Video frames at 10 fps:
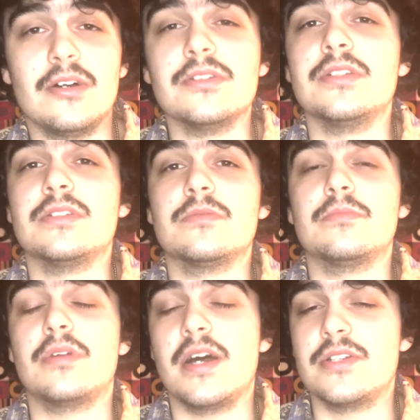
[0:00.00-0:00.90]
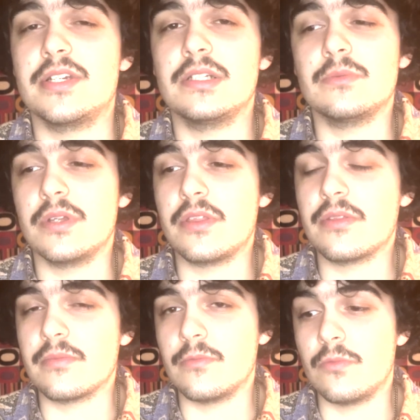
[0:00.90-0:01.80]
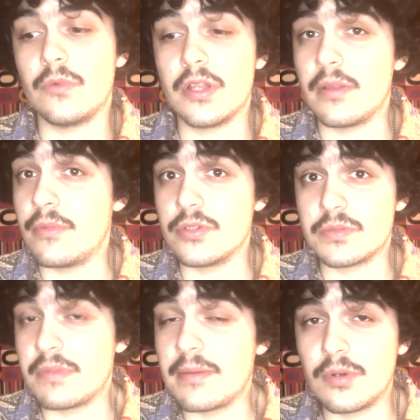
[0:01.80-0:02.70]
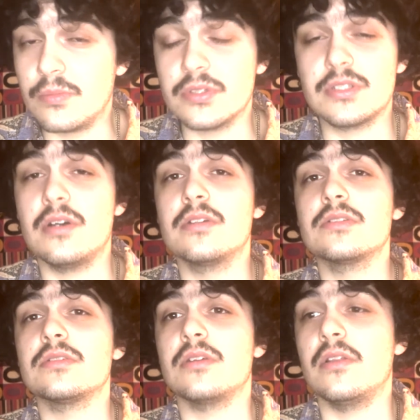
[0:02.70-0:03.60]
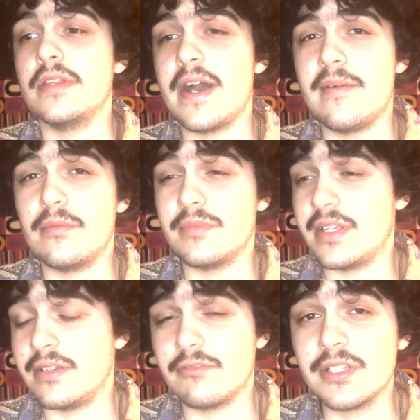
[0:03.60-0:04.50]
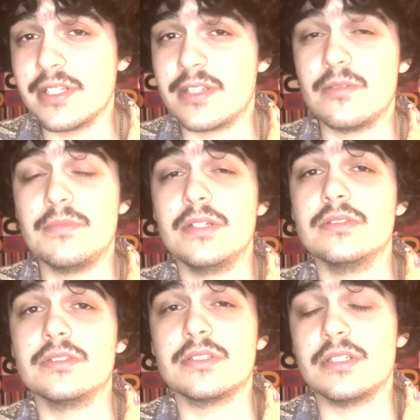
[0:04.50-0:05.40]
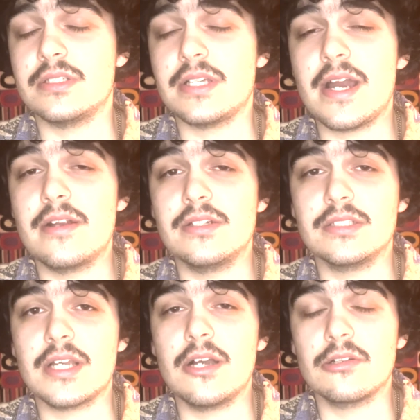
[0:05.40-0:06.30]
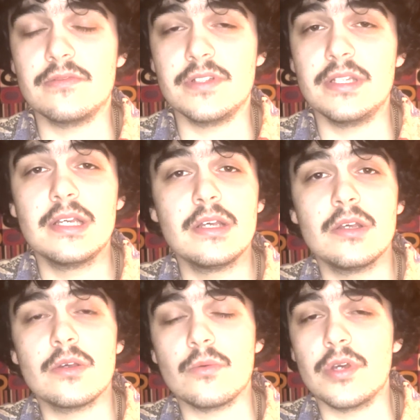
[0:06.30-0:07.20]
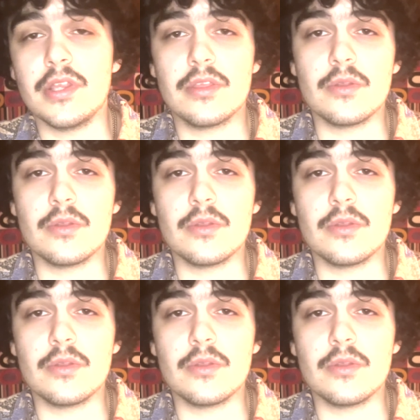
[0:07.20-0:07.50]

on this project with one of the most memorable songs on the album, and really in the Beatles' entire discography, with